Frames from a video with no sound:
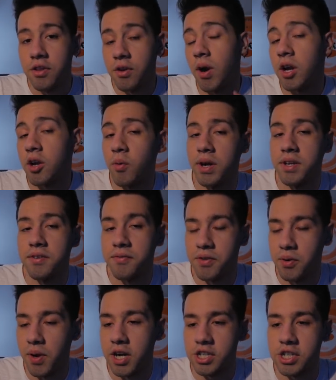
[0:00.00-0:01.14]
there are quite a
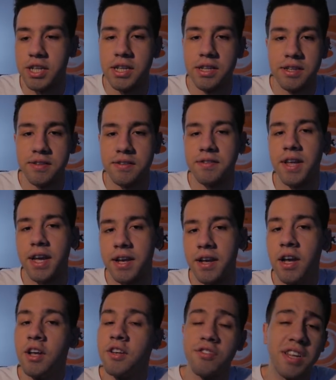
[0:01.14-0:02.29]
few actually in this deck.
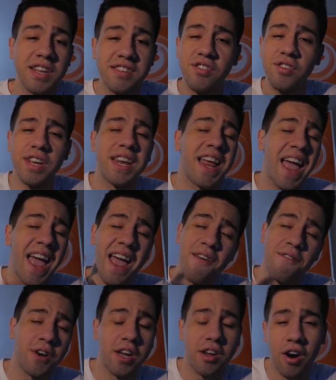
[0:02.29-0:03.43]
So let's look at
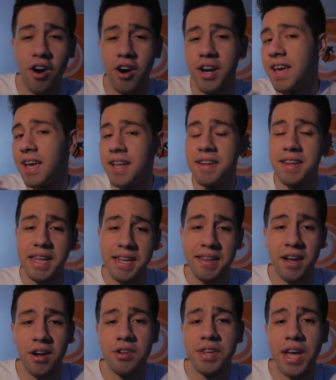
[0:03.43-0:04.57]
every card in
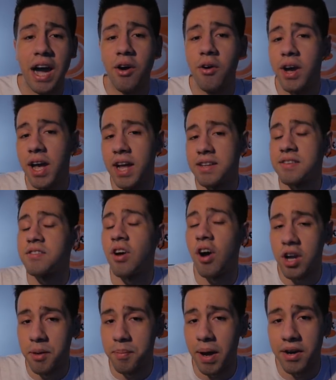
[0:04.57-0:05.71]
detail now and
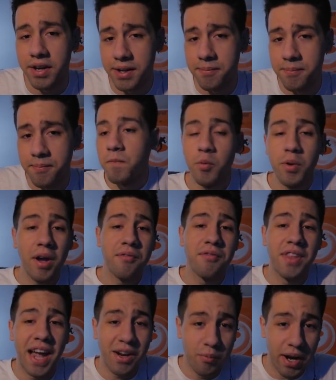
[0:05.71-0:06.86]
talk about it. We have
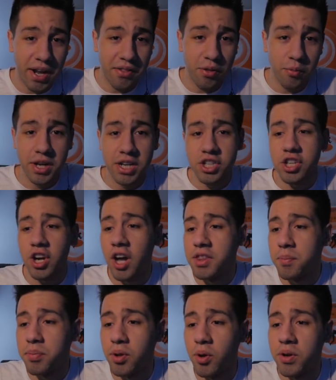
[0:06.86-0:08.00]
Night Wraith, which on
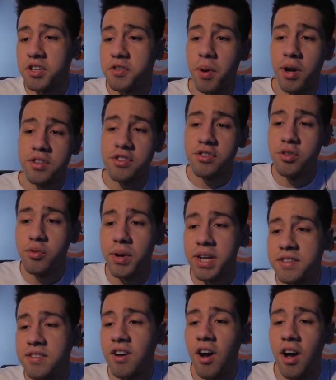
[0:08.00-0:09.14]
deploy spawns 2
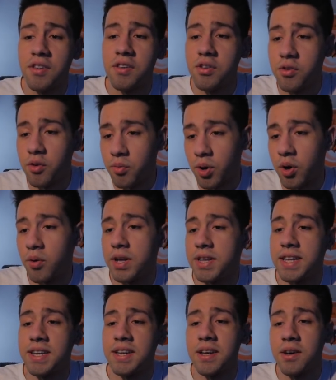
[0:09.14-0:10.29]
reds on the row, and
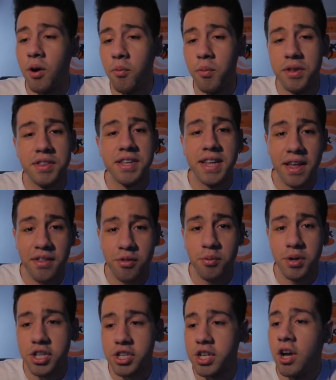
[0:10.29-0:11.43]
then with the Death
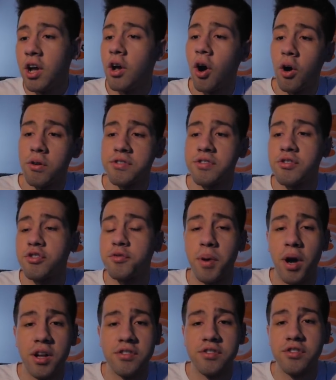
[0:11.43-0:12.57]
Wish also
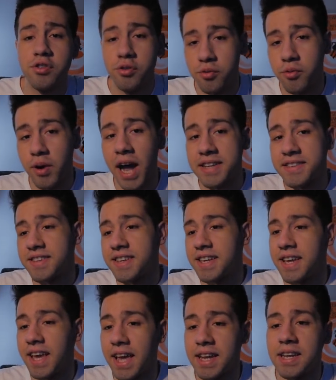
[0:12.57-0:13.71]
spawns 2 rats
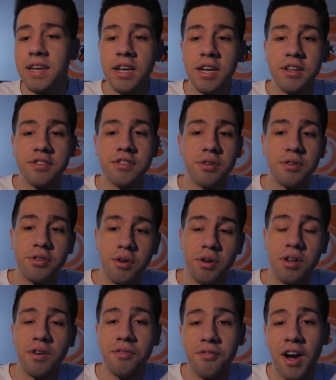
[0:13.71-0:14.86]
again. So a total
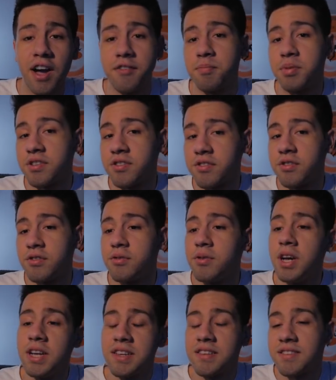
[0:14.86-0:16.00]
of 5 plus 2,
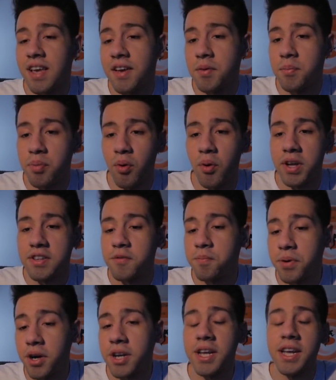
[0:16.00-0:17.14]
7 points,
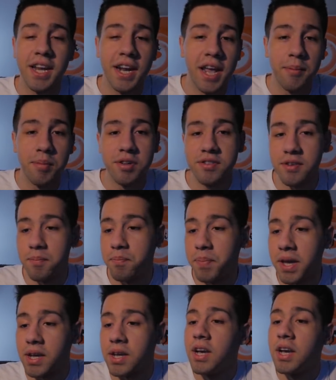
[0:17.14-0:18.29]
but it enables a big